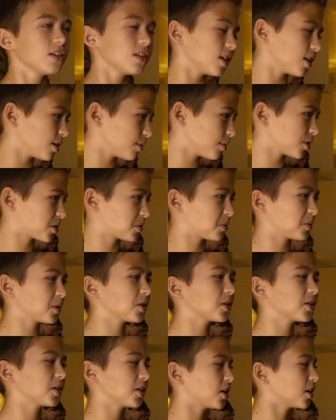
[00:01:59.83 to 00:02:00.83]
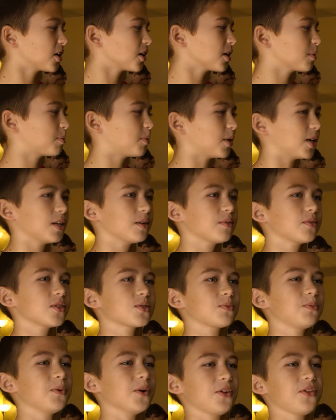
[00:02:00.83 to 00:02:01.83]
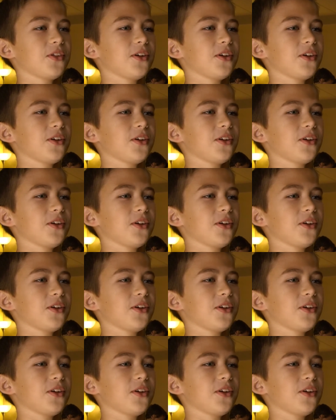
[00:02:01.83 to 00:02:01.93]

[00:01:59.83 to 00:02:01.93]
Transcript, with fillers: It was really hard, but it was worth